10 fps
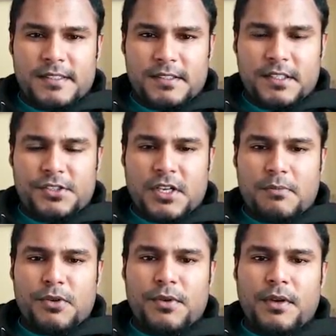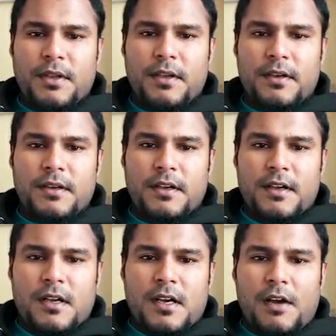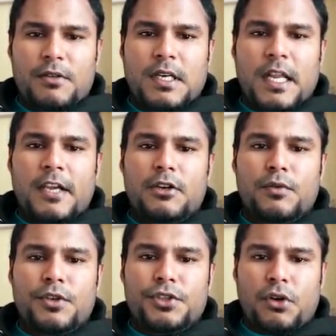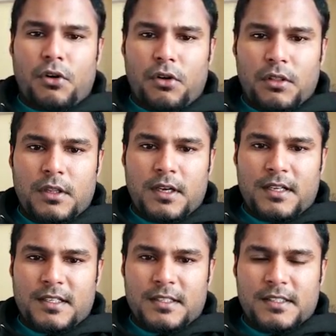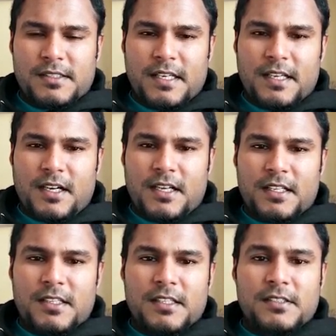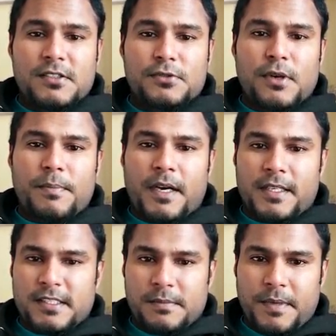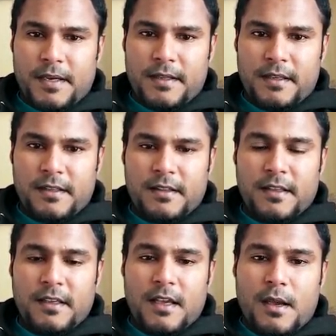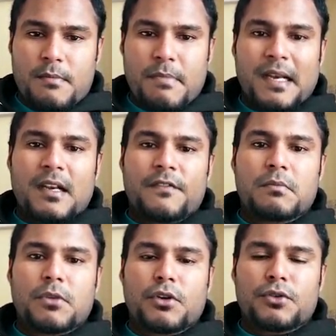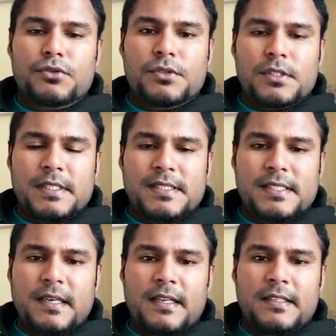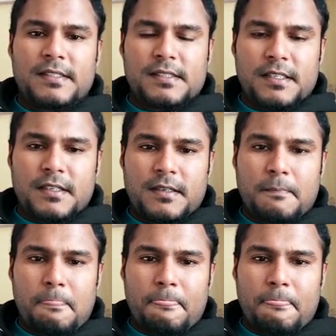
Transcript: this is Dilshan, Munaweera here. I would like to wish all the Anandians and Nalandians who are participating in the Battle of the Maroons in Sydney this year